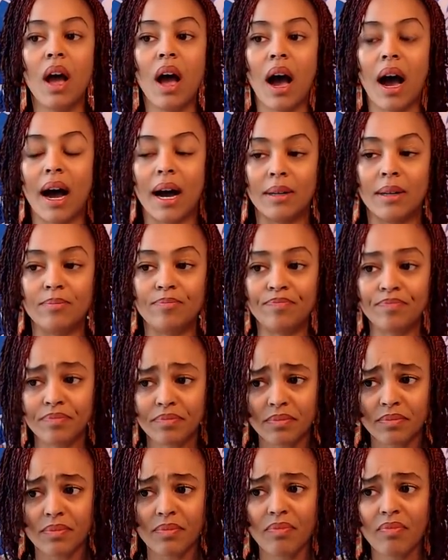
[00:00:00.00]
Um,
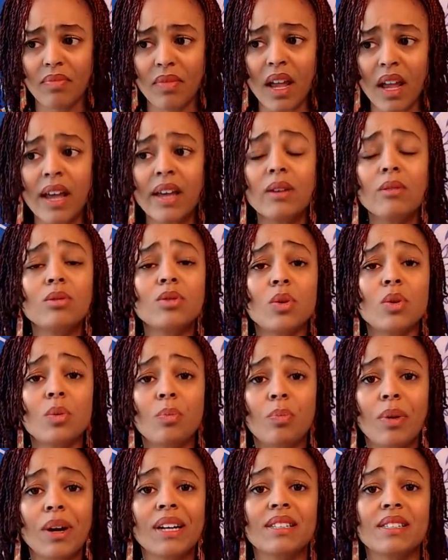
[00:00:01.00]
and also
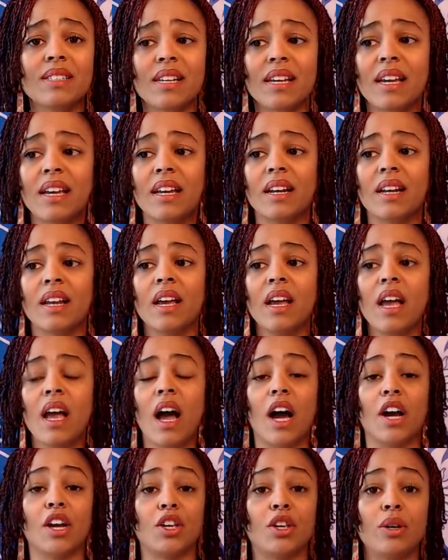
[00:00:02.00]
brings in
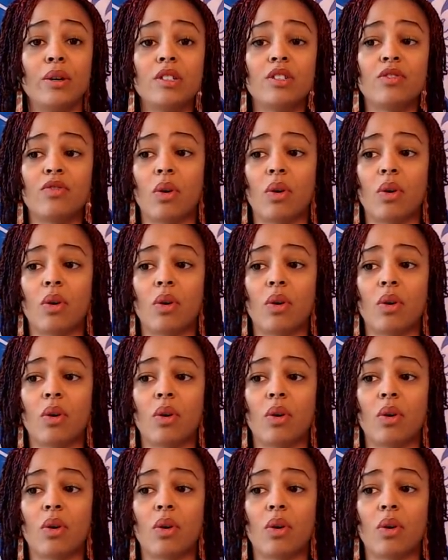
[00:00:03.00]
a huge